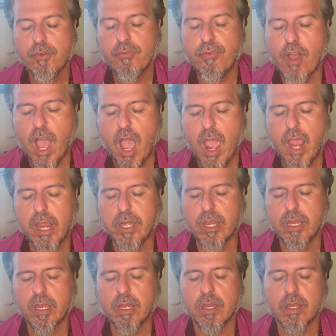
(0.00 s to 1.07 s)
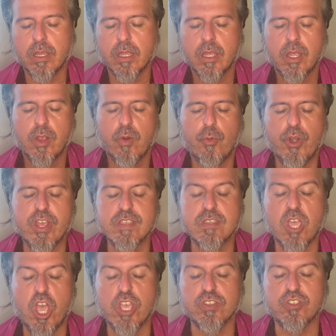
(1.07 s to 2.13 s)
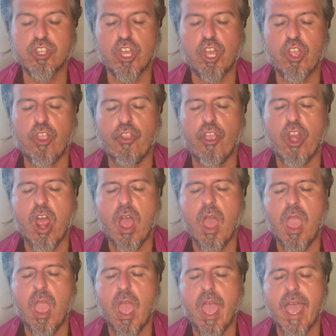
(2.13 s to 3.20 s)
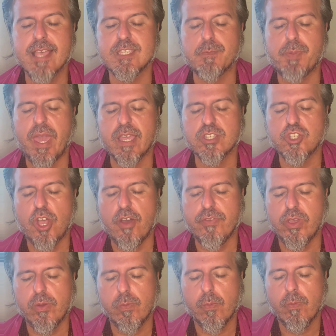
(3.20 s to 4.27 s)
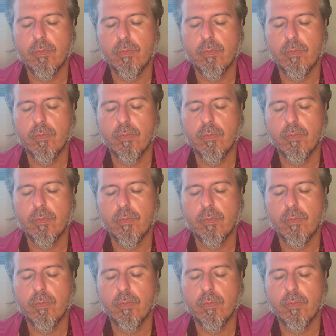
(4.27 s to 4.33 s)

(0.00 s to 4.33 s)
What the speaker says: fighting, resisting, denying aspects of you,